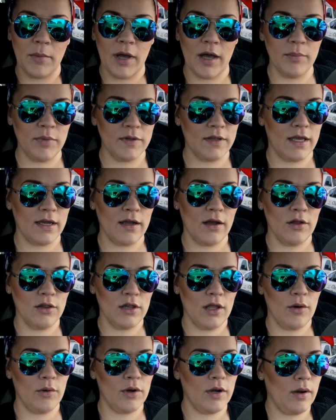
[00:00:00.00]
up and then go
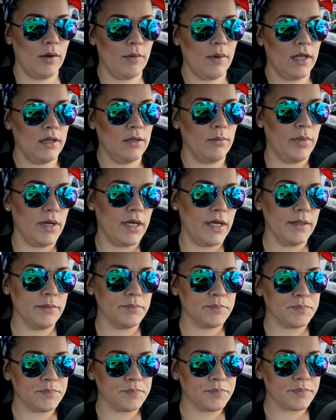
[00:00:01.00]
lower around the butt.
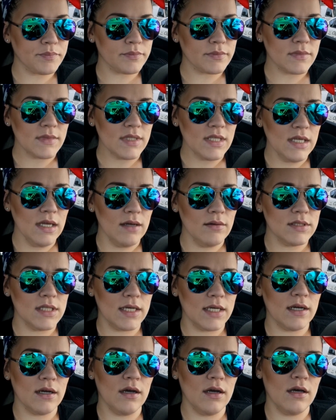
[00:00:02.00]
I was
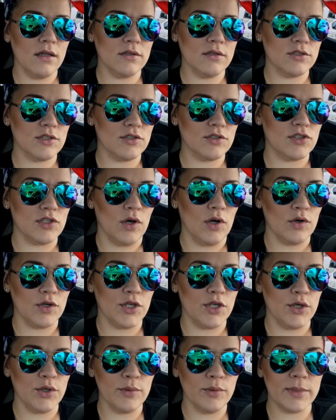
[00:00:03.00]
like, oh, those are so
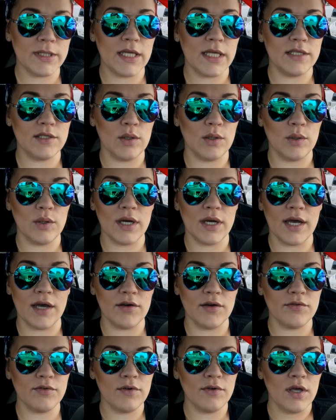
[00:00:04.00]
cute, but they don't
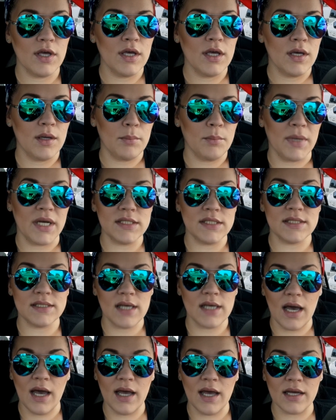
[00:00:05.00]
have my
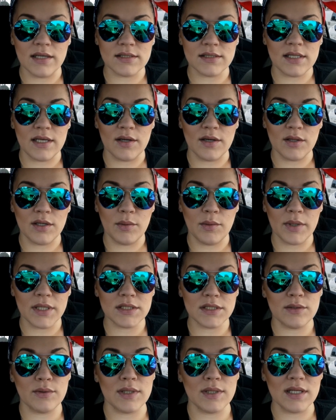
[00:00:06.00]
size. They only went
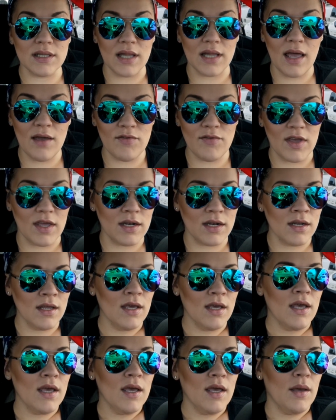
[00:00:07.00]
to an 11.
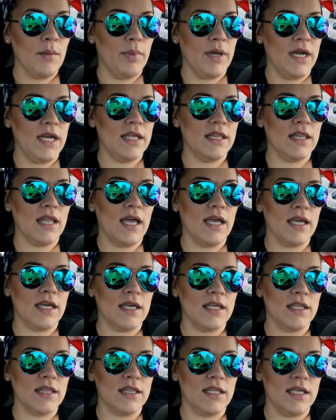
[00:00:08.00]
But in
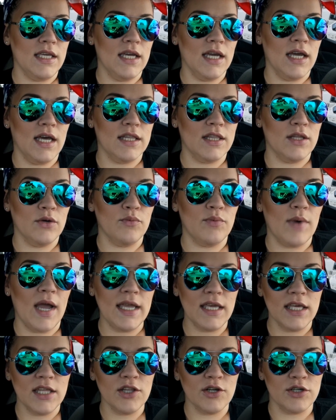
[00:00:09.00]
like the
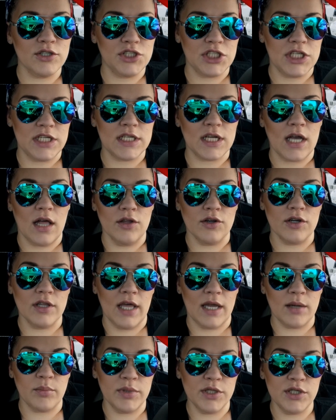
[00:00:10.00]
regular jean color,
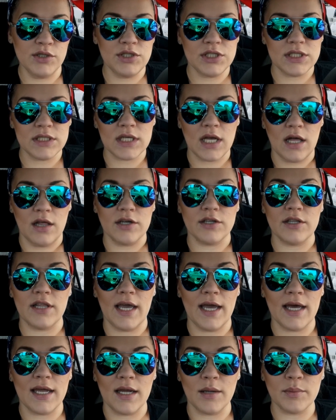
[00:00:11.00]
like blue jean color,
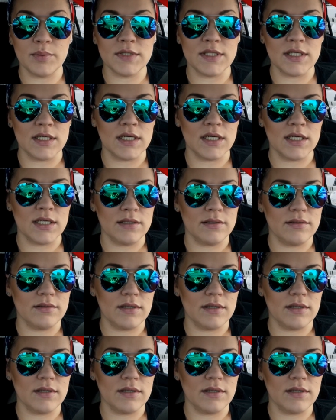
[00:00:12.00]
they had up to,